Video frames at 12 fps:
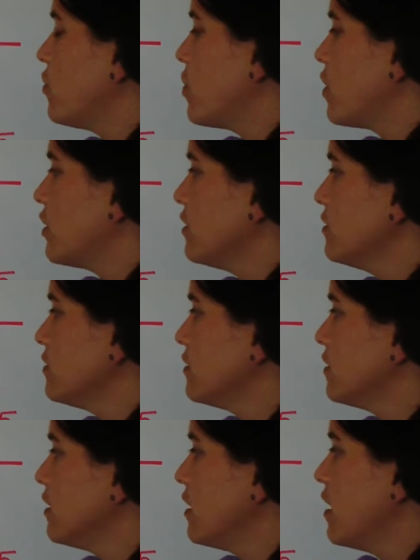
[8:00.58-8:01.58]
4,
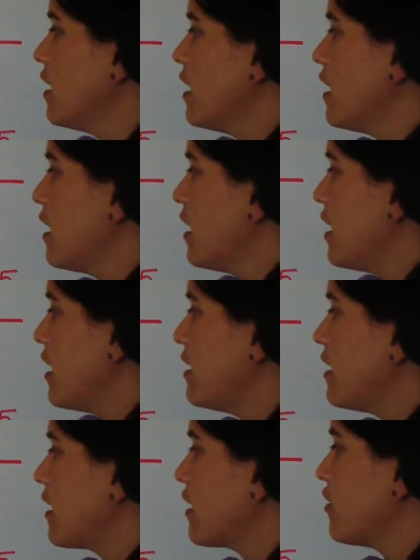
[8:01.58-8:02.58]

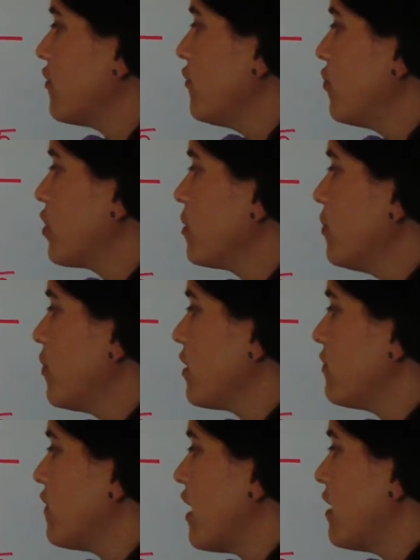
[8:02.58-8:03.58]
and negative
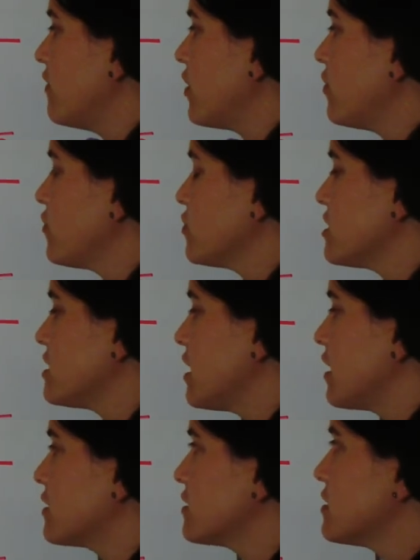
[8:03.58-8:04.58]
4.5 over
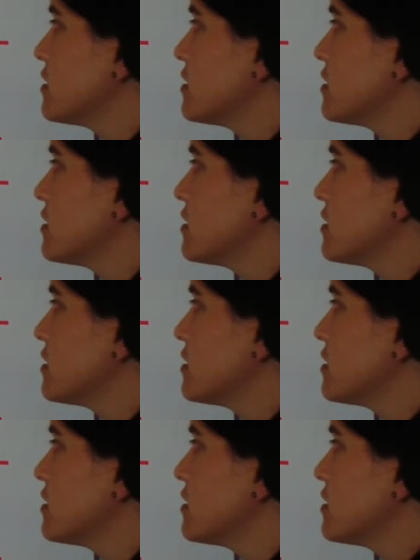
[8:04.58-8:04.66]
6.